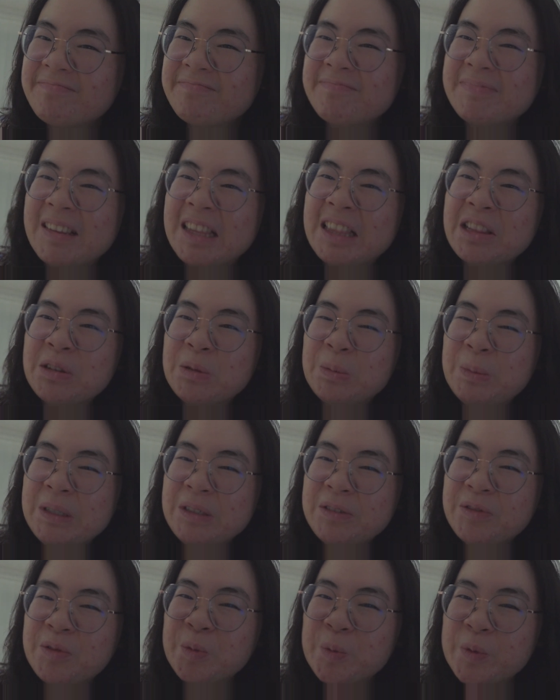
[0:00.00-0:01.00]
a little bit
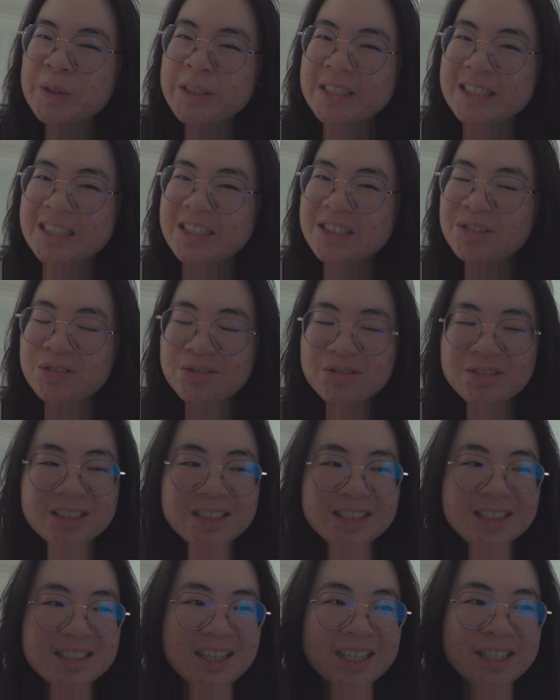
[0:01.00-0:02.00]
of weird
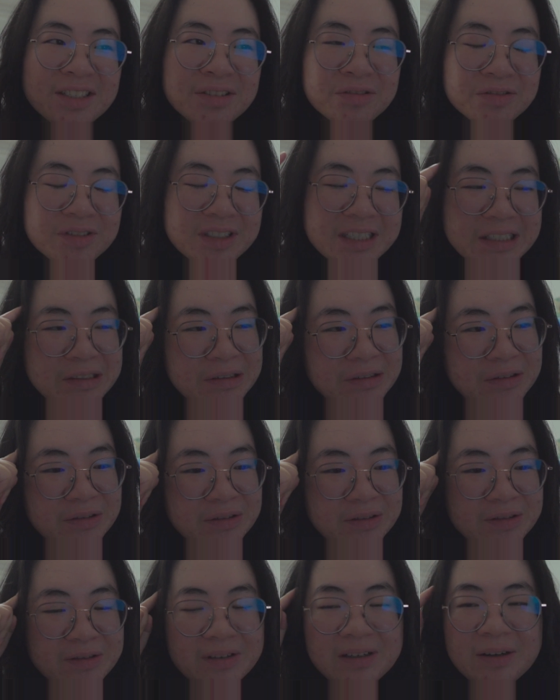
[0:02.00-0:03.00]
news. I don't really
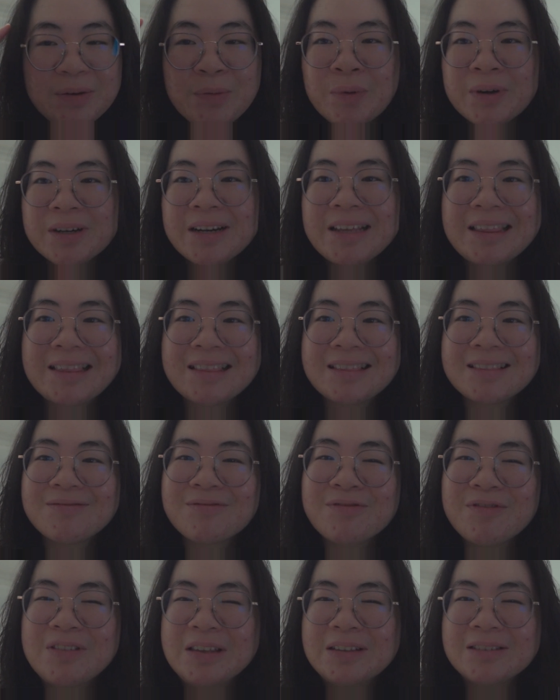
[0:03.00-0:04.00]
know what I
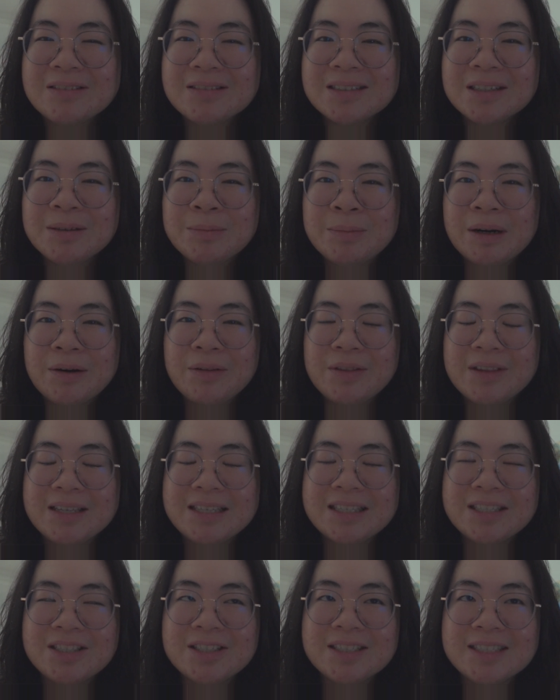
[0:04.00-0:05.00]
feel about
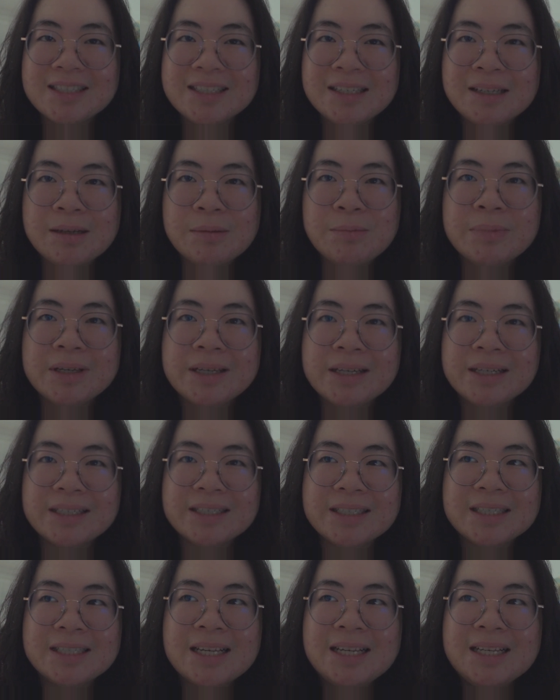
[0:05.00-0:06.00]
this just yet,
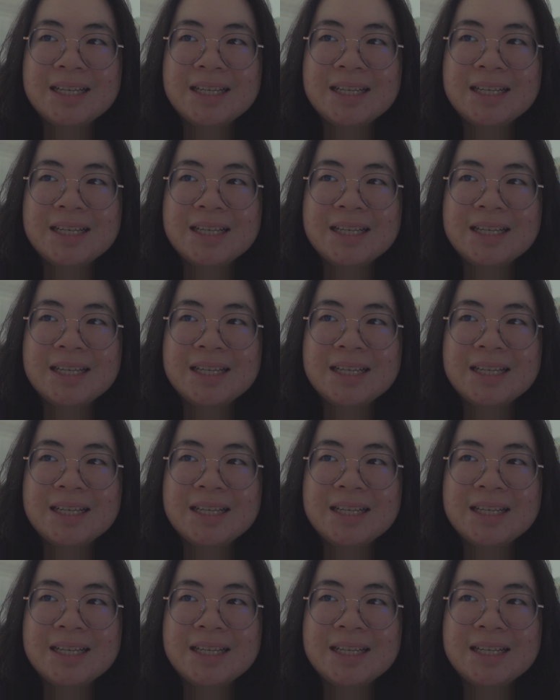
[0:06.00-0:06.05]
because